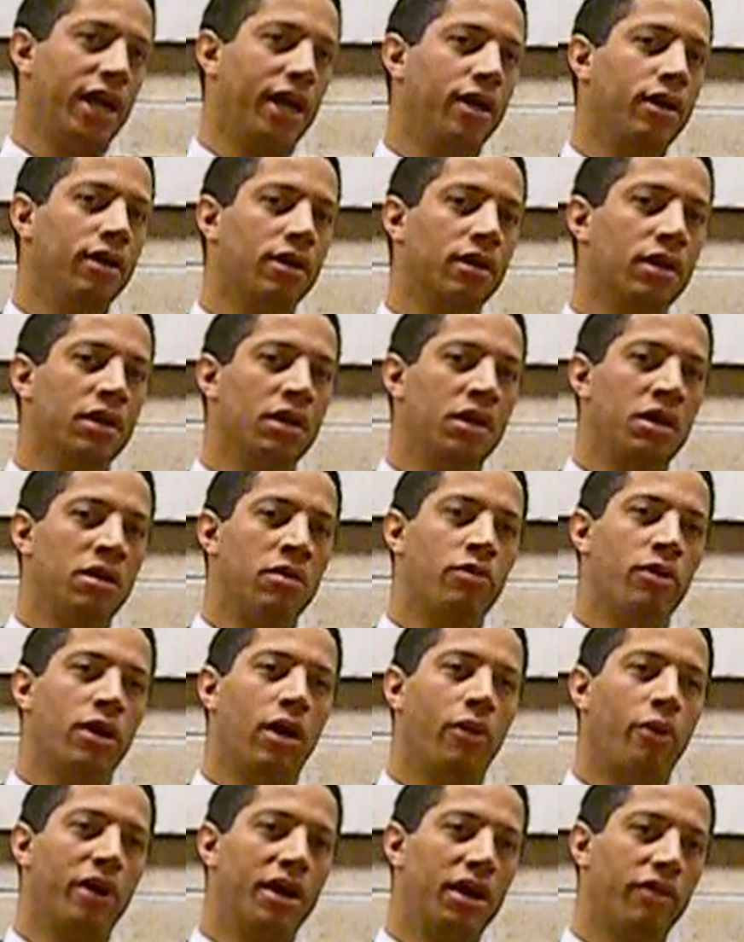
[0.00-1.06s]
and say,
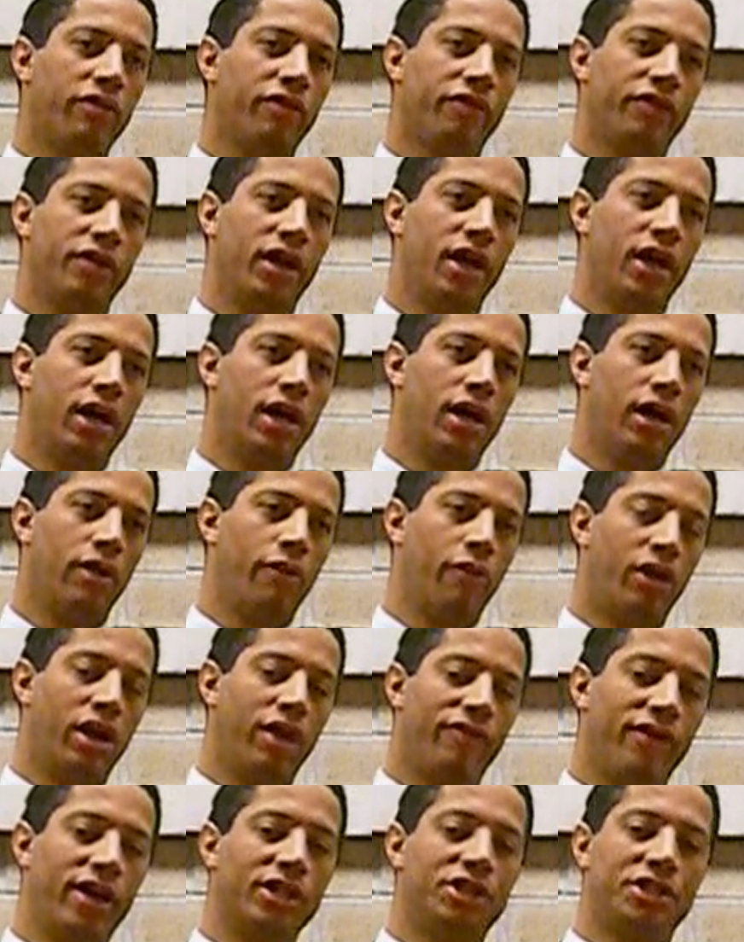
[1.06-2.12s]
well, what if
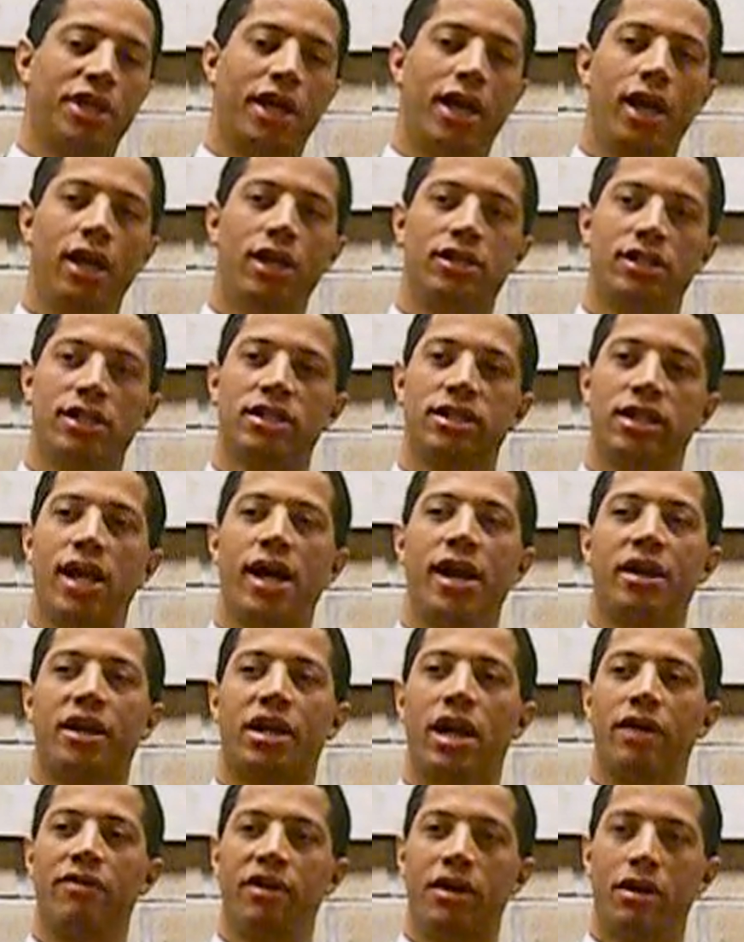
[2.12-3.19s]
I change this
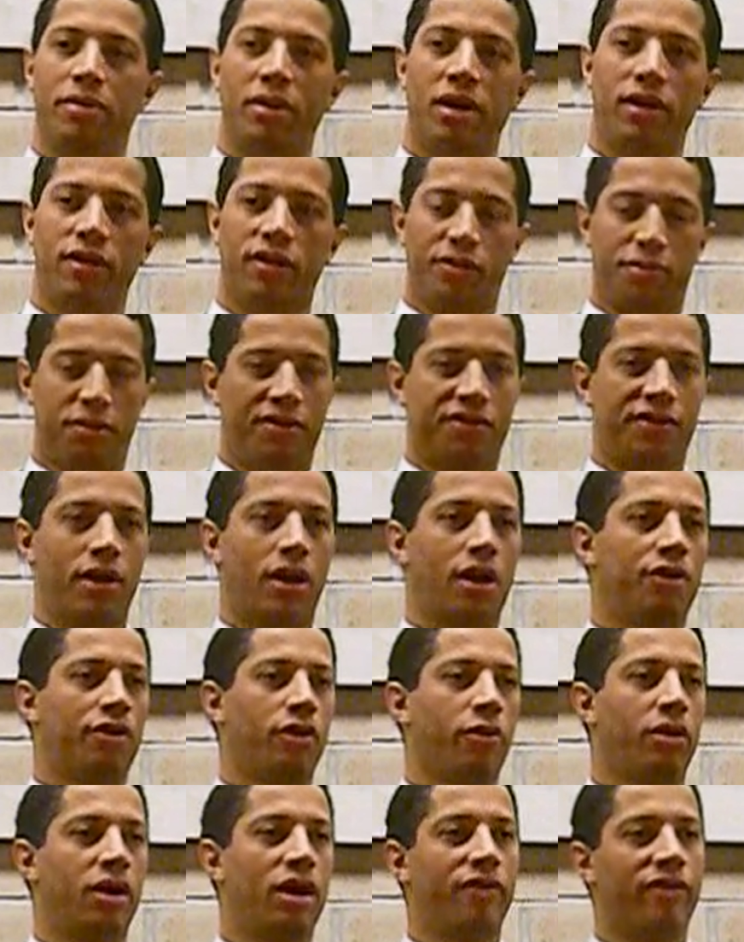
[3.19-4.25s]
land cover to be this
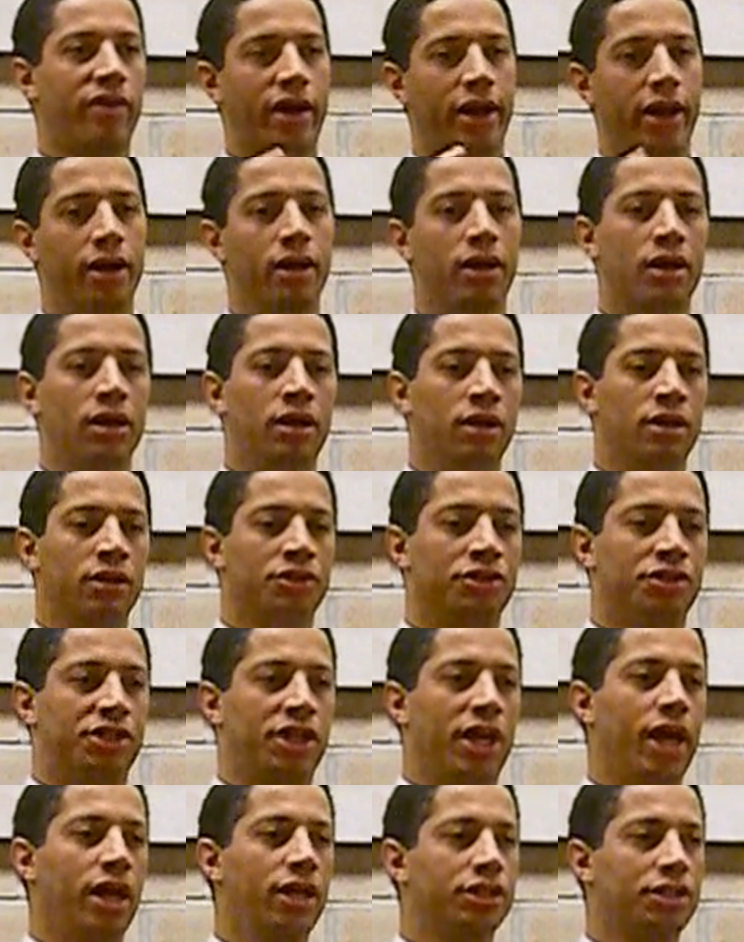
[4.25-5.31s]
percentage, or what if I
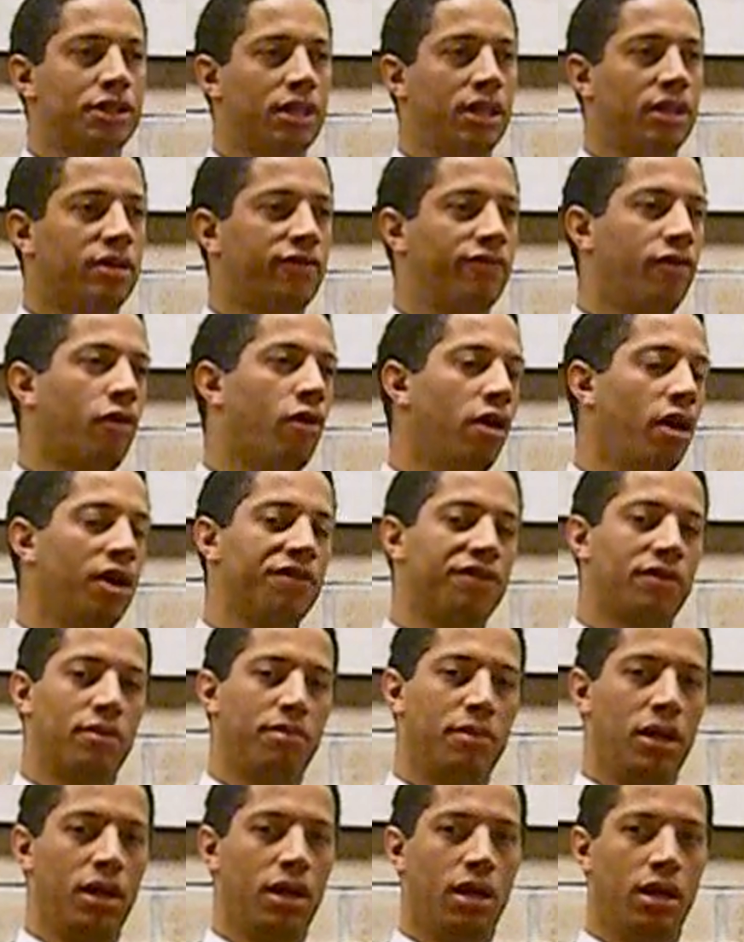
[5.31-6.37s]
change this forest
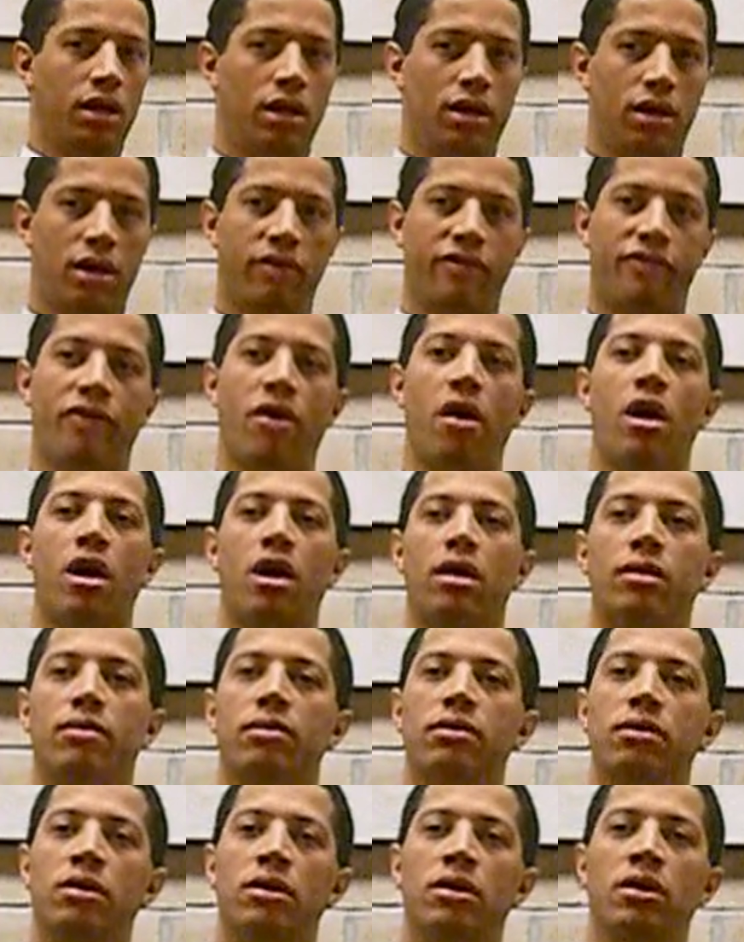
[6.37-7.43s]
to be a
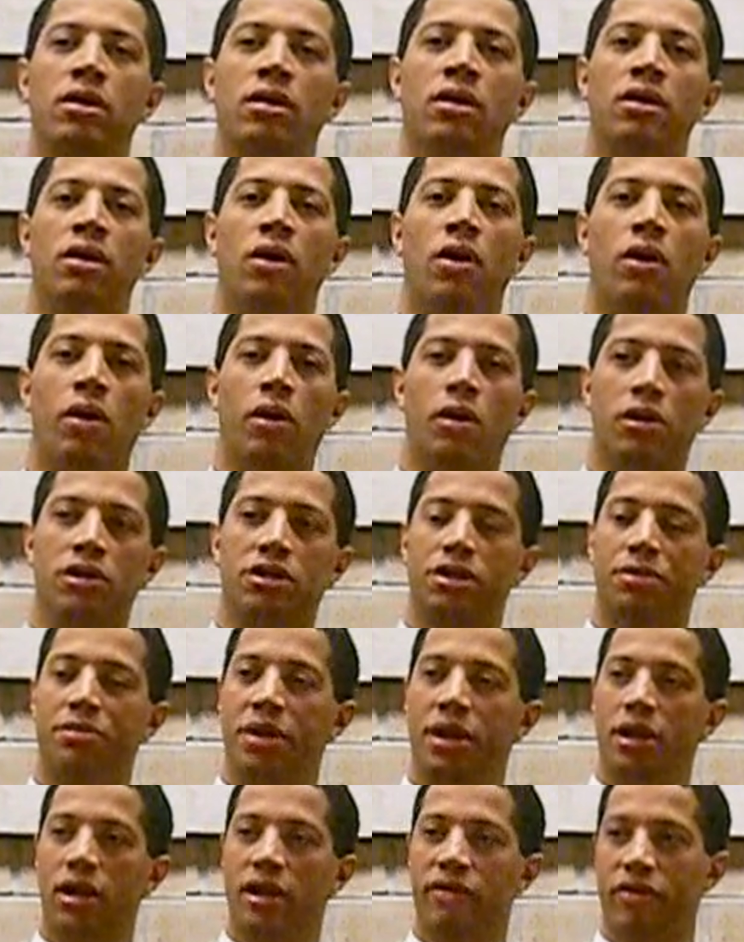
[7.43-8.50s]
farm, or
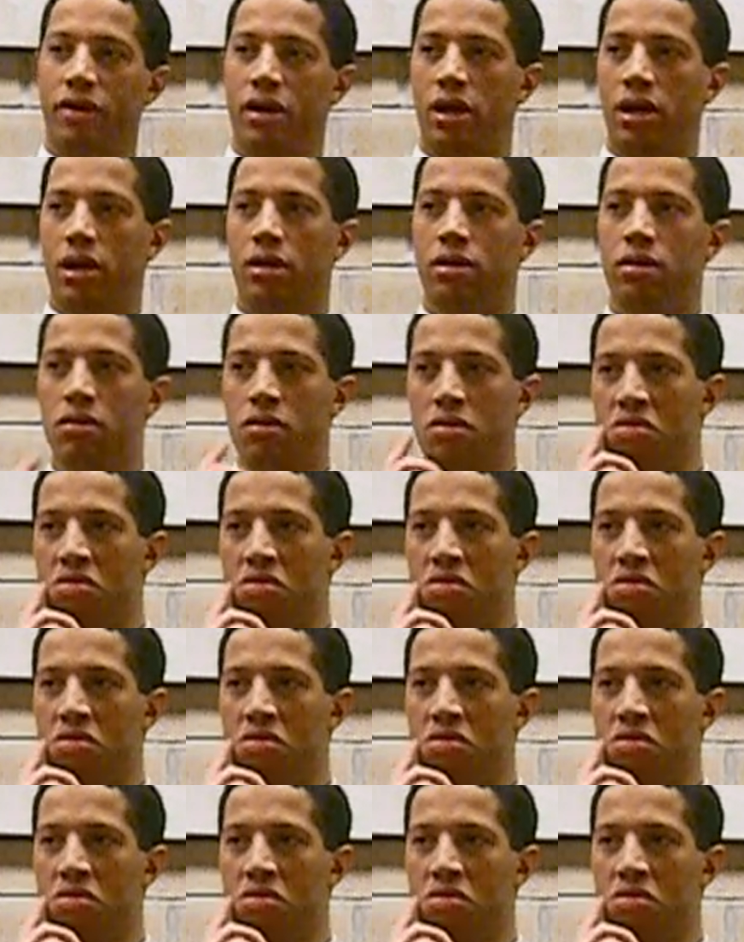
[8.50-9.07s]
to be even